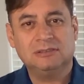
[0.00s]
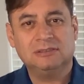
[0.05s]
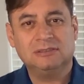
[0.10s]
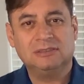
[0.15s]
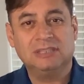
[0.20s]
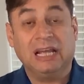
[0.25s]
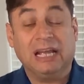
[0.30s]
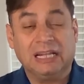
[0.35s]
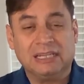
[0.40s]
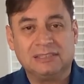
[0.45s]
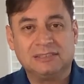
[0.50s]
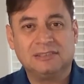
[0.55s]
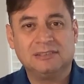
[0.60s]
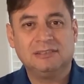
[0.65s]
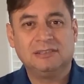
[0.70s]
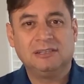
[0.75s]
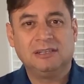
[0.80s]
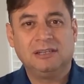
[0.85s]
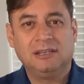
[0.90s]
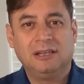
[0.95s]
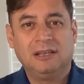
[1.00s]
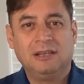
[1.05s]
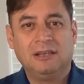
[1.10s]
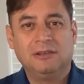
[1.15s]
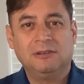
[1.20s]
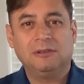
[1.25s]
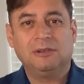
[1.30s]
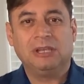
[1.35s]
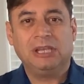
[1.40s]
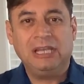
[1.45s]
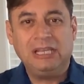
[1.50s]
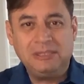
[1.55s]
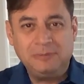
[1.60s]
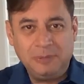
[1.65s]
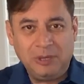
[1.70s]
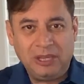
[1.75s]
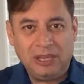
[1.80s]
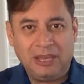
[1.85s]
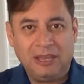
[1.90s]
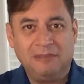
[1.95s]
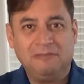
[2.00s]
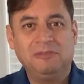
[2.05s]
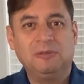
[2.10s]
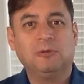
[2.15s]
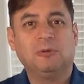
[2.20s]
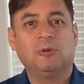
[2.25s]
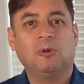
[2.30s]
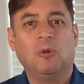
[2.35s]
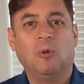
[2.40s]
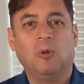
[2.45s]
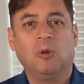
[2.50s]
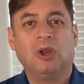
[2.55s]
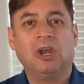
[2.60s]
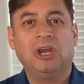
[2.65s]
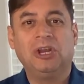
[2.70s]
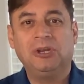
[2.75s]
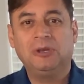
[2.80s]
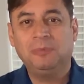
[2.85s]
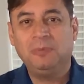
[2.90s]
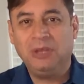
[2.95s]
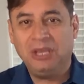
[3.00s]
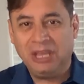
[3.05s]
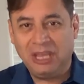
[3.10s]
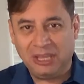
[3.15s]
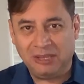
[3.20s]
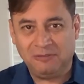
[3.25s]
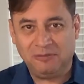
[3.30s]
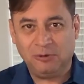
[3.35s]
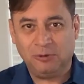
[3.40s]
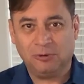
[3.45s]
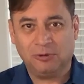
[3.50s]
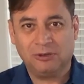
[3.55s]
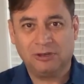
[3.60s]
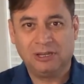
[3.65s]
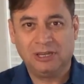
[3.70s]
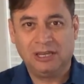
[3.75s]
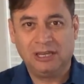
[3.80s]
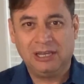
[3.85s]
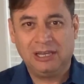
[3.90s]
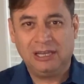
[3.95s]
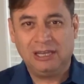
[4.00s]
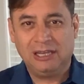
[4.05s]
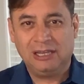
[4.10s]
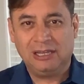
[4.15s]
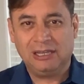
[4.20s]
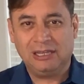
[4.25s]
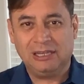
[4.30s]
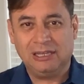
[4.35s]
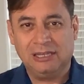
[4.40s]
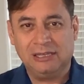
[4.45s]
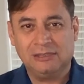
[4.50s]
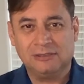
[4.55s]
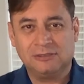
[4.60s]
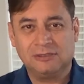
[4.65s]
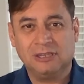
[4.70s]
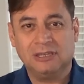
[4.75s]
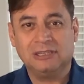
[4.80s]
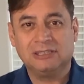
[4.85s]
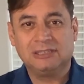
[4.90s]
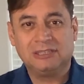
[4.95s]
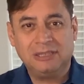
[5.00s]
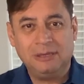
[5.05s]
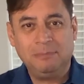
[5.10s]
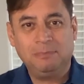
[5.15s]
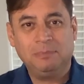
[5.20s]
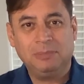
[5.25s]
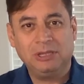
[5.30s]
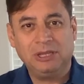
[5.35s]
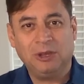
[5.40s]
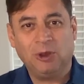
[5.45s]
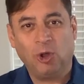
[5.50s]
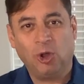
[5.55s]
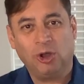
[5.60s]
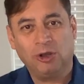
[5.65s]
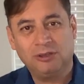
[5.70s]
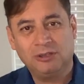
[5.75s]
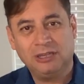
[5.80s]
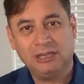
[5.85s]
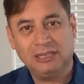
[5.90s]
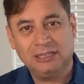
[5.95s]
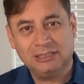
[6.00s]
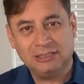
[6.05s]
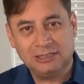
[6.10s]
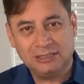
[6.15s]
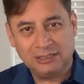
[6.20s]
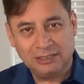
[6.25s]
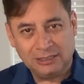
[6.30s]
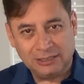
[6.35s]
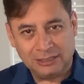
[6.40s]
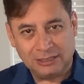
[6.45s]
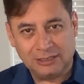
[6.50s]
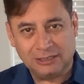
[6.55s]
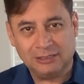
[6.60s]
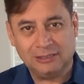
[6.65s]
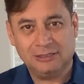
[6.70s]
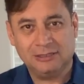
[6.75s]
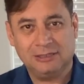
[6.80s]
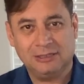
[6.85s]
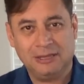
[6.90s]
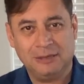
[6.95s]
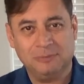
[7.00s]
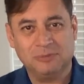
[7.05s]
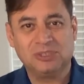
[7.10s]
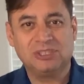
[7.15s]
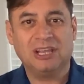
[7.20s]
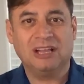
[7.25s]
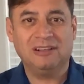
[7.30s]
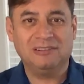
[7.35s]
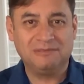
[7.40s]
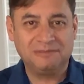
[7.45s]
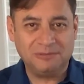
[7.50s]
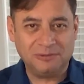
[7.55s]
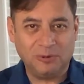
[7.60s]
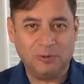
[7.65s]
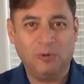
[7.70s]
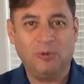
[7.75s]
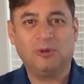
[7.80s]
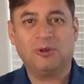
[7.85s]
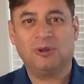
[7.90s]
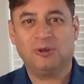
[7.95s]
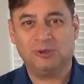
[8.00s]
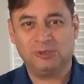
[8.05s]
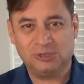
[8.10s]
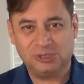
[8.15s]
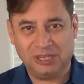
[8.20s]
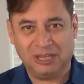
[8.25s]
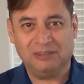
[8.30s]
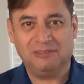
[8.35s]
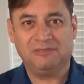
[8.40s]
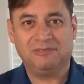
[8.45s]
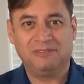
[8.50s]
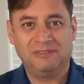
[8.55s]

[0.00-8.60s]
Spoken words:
that his behavior or her behavior is simply hurting himself or herself.